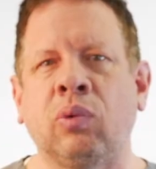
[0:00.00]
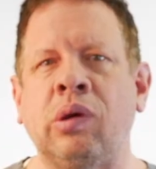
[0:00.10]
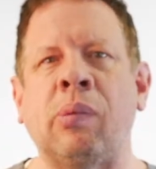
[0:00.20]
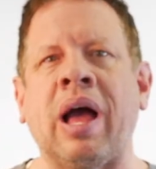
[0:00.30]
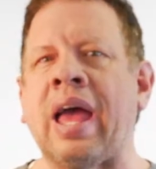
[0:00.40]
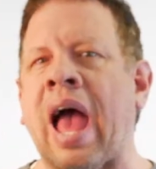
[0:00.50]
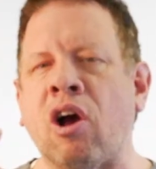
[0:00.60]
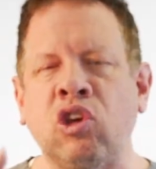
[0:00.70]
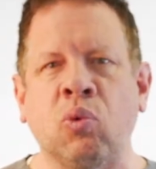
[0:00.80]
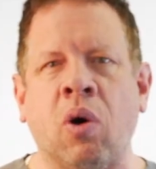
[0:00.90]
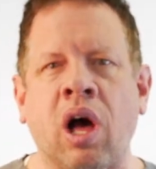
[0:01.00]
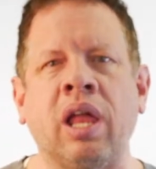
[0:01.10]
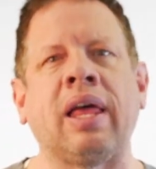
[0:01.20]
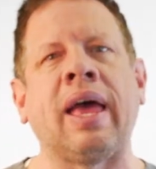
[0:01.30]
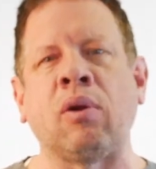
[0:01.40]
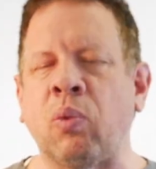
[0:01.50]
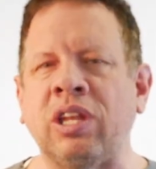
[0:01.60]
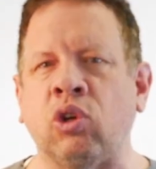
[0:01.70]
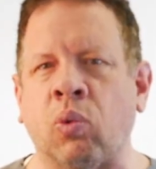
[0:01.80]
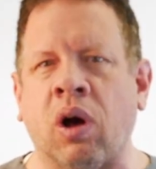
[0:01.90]
We buy how you want and
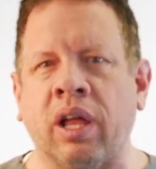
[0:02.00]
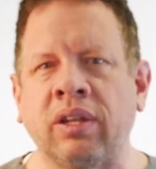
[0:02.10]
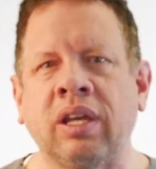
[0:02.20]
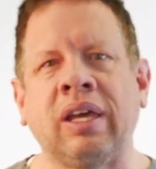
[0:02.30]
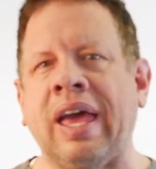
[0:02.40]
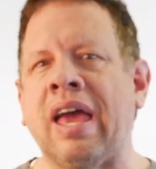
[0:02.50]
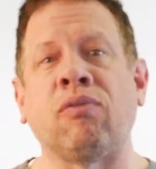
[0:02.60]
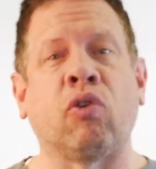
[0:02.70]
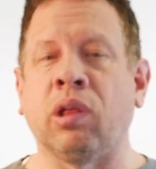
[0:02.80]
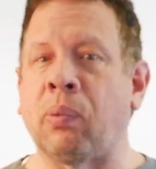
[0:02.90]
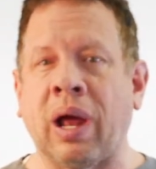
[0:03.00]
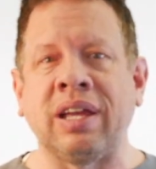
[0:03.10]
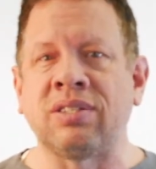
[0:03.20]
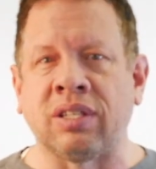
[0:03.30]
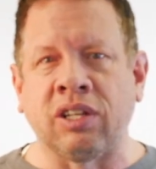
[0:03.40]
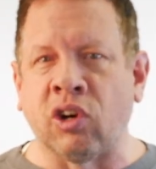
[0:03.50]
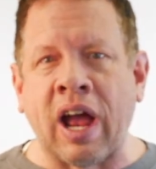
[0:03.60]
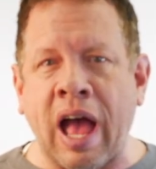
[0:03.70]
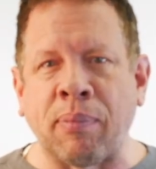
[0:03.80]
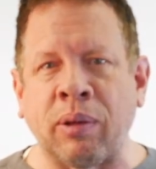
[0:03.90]
when you want, and for the price that you're
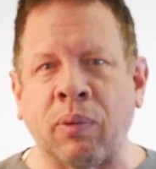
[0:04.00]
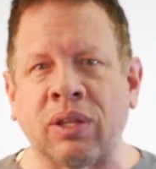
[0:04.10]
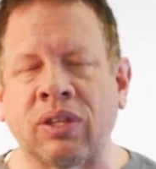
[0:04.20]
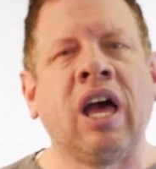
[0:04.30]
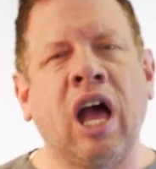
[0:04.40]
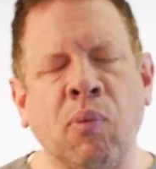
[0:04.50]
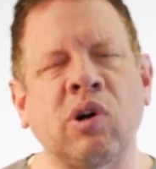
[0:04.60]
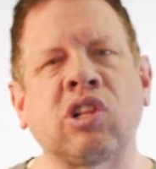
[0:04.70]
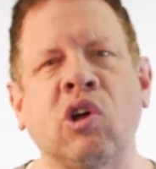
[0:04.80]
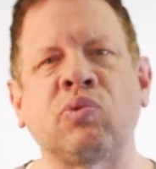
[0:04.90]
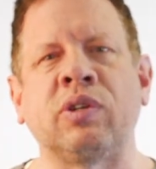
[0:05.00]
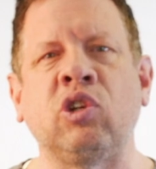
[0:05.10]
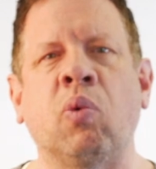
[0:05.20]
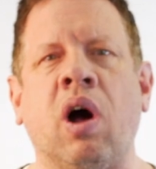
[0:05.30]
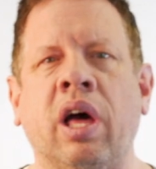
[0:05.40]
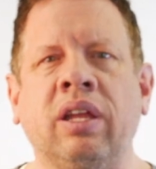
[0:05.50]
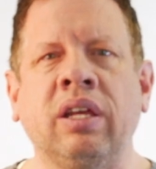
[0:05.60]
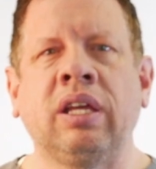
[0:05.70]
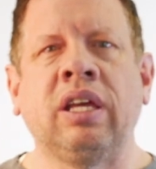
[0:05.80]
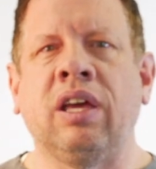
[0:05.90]
happy with. And we'll close when you want.
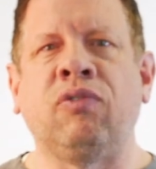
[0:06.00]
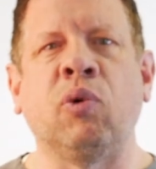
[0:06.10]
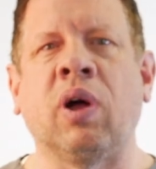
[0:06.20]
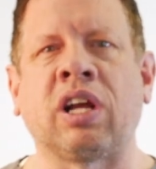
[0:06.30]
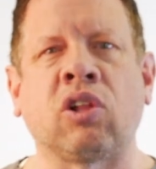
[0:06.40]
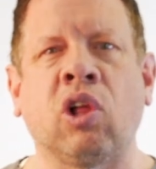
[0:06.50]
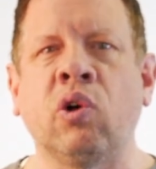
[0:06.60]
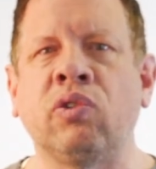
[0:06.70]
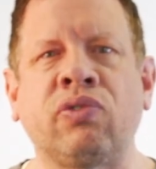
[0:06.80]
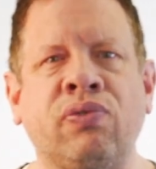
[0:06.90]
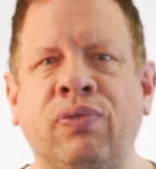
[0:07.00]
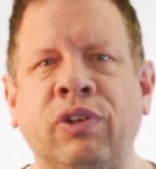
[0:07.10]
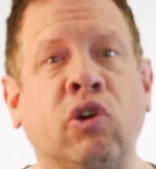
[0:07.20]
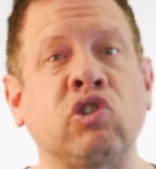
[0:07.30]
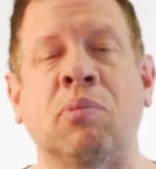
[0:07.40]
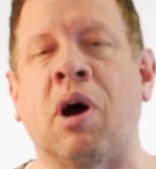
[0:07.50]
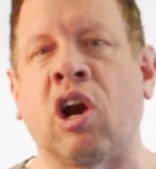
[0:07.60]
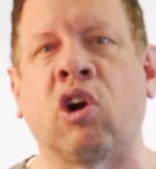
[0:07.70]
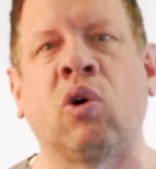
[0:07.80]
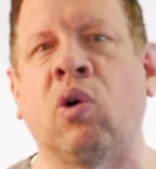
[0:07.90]
If you want to close, you know,
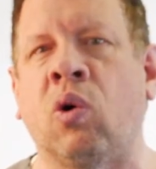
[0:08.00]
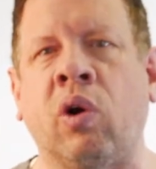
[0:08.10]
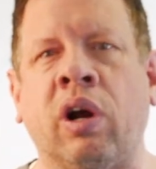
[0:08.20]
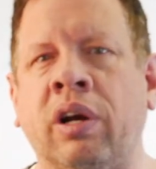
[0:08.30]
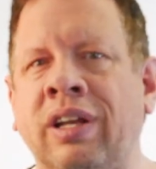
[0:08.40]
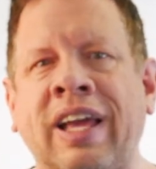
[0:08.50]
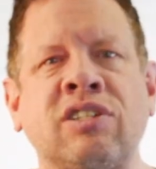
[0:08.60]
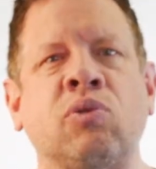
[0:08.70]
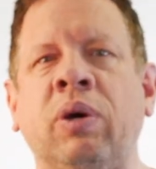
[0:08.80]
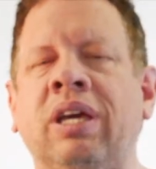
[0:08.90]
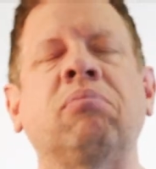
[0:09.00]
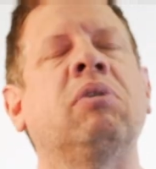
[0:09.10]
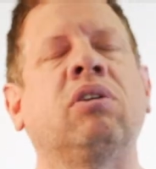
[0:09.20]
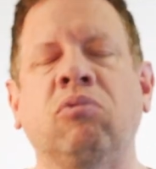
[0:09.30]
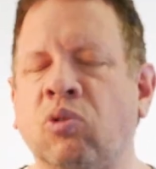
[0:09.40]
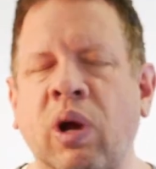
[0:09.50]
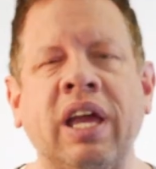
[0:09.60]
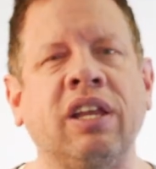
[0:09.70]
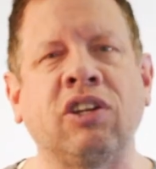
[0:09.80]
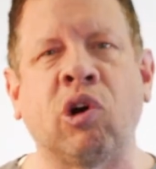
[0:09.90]
tomorrow or next week,
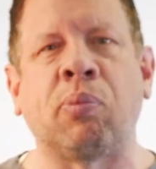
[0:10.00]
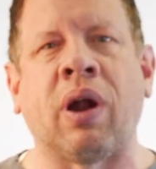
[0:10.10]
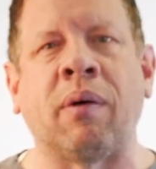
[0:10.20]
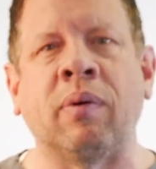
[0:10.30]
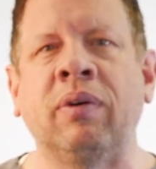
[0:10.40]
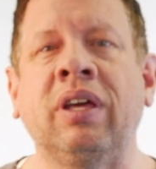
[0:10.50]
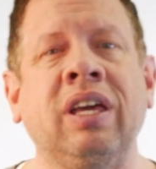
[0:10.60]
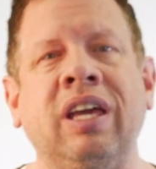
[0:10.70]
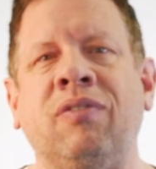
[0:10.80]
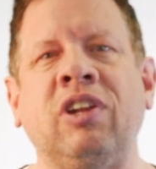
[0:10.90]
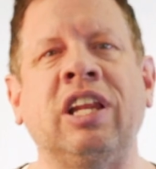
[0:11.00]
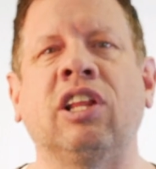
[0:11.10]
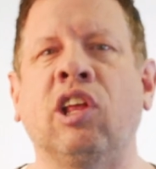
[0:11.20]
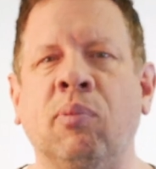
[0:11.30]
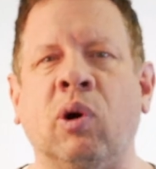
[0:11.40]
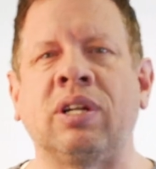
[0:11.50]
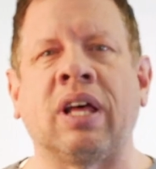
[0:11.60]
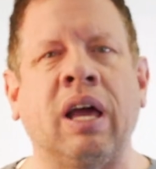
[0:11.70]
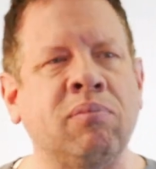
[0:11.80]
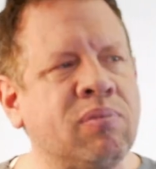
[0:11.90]
great, no problem. If you need a little more
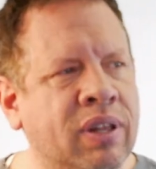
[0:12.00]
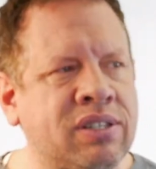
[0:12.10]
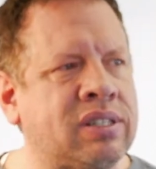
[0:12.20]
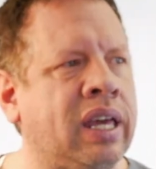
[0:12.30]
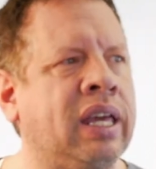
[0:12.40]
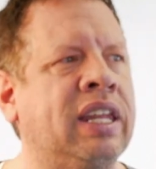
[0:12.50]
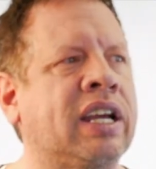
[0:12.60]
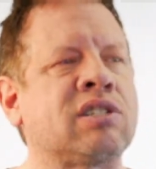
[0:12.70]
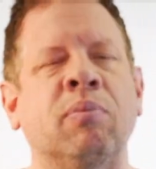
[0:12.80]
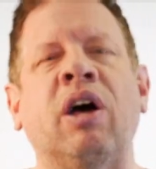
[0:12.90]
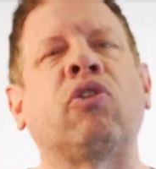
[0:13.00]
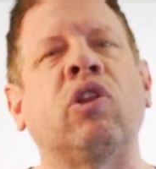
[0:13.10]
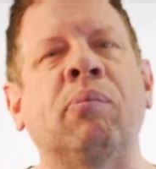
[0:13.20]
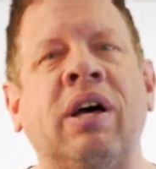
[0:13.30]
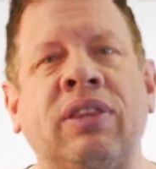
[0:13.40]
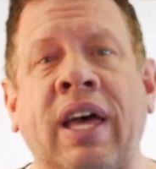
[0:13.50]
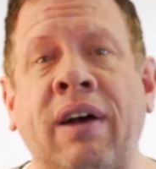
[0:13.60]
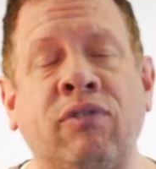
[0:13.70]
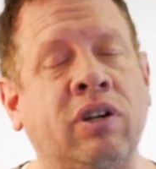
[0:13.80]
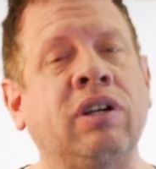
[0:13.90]
time, let's say next month or the month
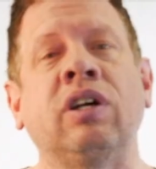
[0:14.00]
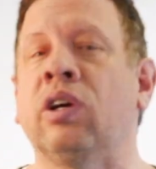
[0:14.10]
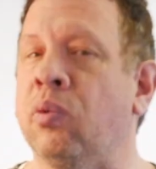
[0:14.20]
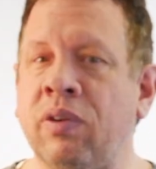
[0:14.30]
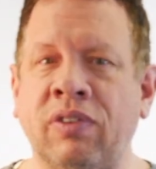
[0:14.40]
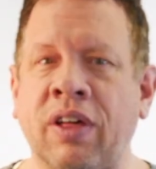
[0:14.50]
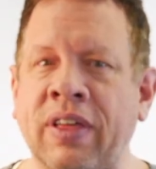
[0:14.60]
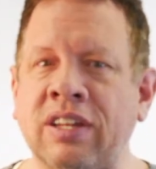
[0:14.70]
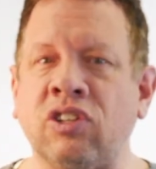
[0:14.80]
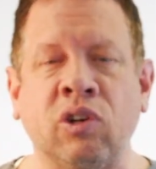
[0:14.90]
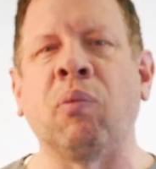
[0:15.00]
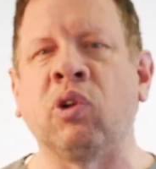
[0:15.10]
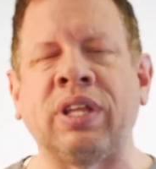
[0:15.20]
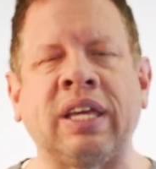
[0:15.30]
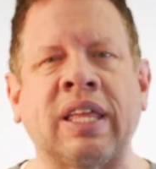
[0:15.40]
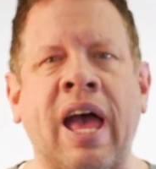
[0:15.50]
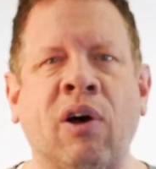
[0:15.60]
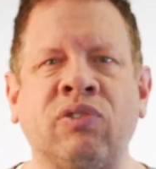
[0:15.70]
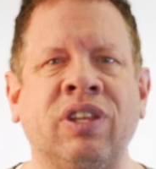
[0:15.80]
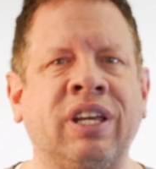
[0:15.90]
after, we've done that too. We'll take the
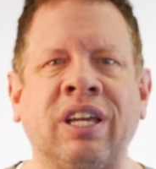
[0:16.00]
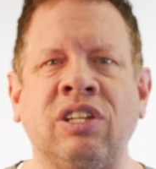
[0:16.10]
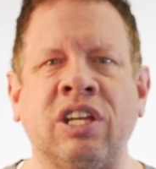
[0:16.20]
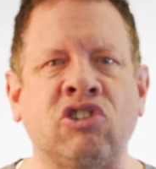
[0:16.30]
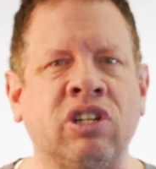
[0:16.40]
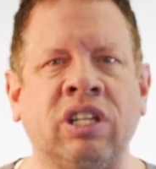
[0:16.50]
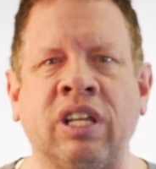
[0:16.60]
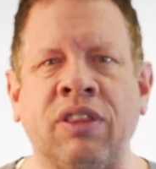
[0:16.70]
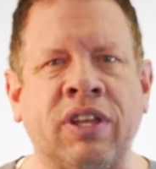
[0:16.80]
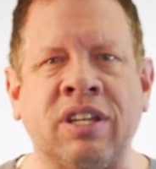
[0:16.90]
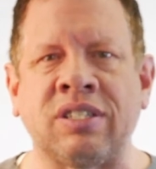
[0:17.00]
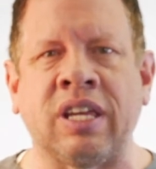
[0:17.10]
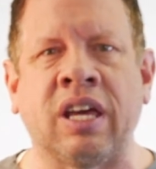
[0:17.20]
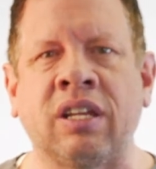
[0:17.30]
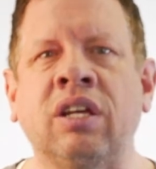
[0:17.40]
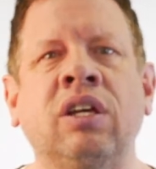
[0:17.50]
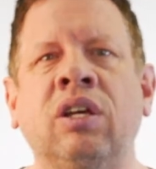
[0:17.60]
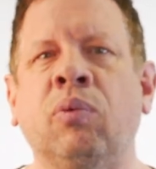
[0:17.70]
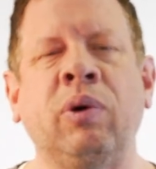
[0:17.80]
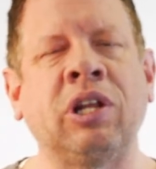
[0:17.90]
house in the condition that, that it's in.
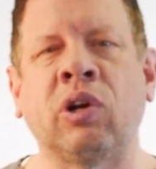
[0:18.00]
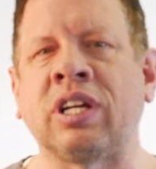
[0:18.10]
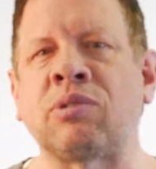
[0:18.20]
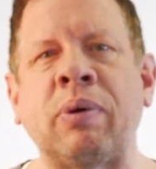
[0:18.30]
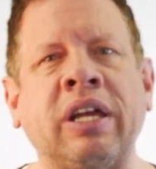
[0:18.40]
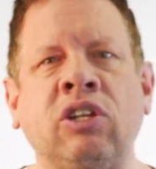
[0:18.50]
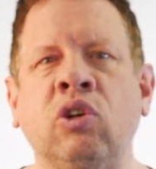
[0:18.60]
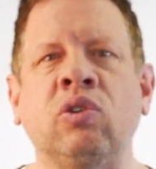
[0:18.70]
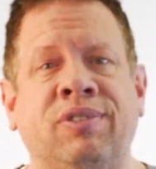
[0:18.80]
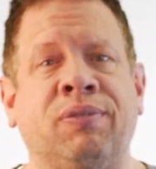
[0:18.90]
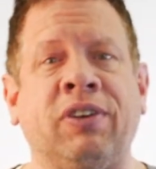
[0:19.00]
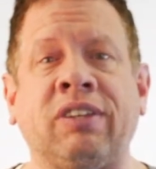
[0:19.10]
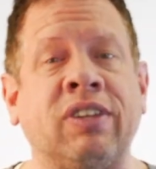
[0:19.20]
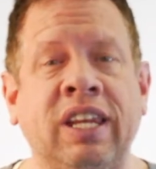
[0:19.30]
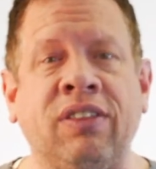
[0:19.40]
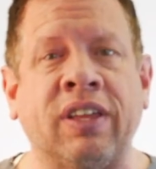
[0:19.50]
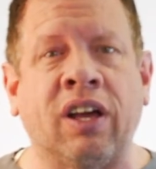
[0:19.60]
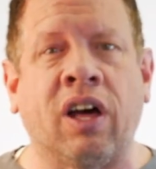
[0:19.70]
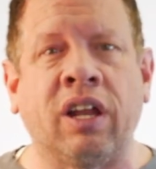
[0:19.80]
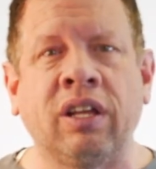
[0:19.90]
We don't expect you to fix anything
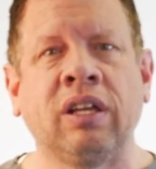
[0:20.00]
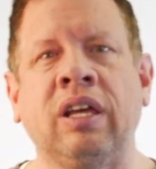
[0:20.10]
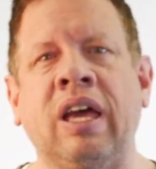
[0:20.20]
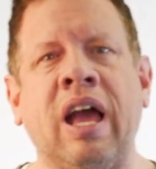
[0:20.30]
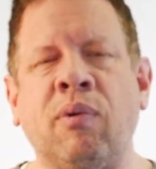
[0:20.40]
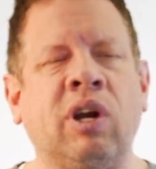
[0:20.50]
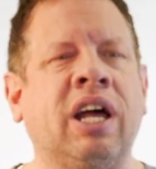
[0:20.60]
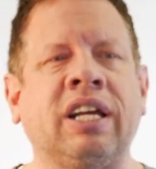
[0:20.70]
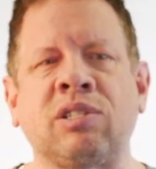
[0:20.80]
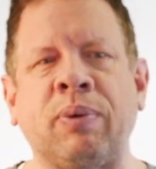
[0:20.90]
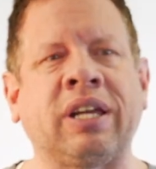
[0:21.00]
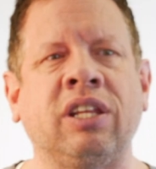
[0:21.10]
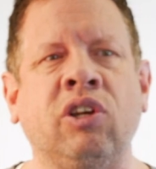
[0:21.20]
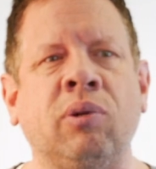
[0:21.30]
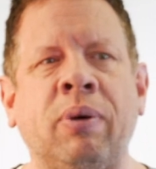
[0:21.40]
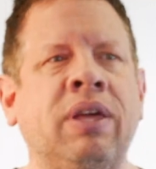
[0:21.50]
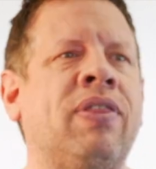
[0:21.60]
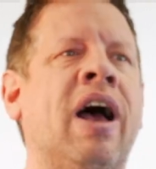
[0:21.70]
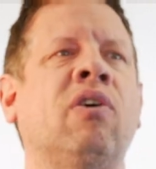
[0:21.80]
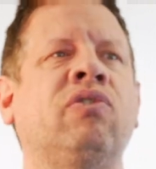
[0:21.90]
on it. And we're not expecting you to pay
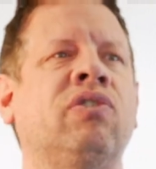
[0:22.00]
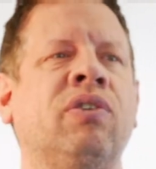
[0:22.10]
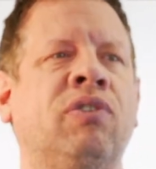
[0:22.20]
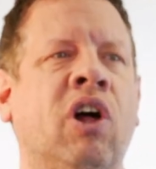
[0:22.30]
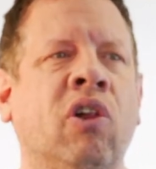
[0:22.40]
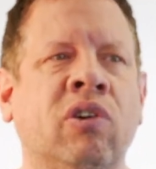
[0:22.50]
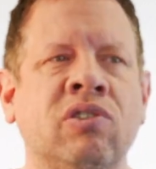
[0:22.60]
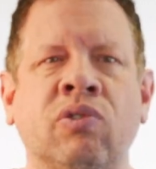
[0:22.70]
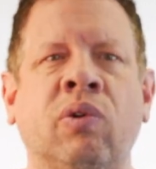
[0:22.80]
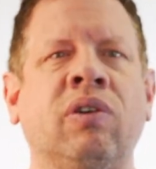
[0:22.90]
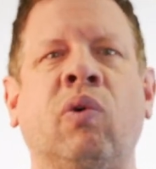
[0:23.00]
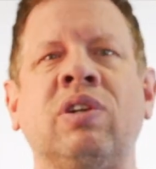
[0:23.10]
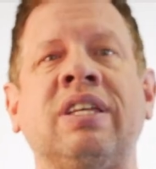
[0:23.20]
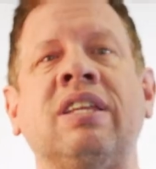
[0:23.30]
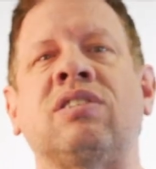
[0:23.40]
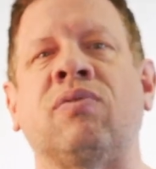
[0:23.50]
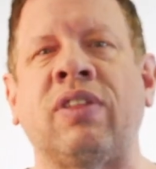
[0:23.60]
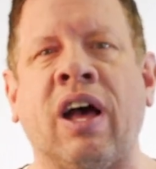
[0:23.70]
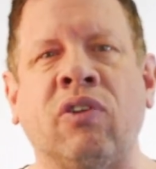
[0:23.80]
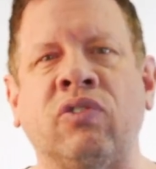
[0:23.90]
thousands of dollars or, or tens of
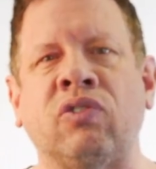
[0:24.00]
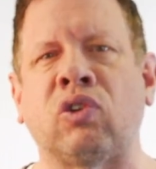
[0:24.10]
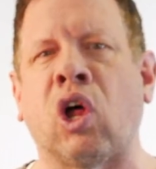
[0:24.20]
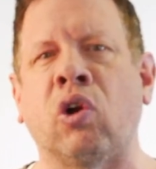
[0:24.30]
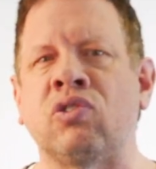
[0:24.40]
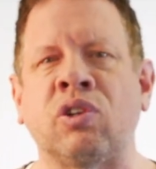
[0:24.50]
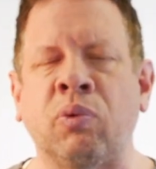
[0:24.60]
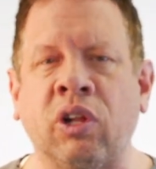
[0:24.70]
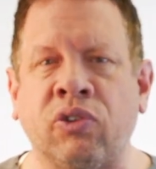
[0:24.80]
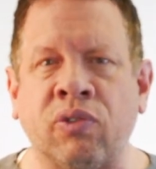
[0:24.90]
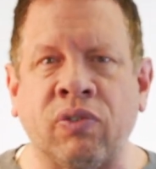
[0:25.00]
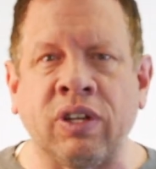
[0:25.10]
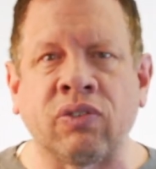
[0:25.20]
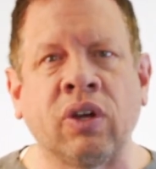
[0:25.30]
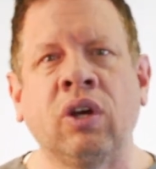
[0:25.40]
thousands of dollars in realtor fees.